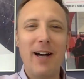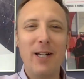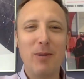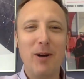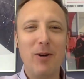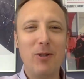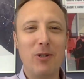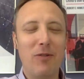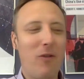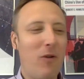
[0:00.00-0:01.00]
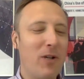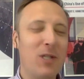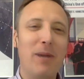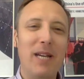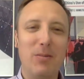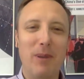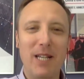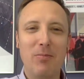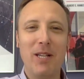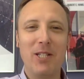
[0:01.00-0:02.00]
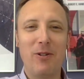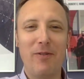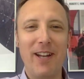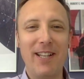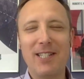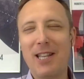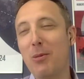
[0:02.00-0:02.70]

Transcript: cosmos for space-based missile defense.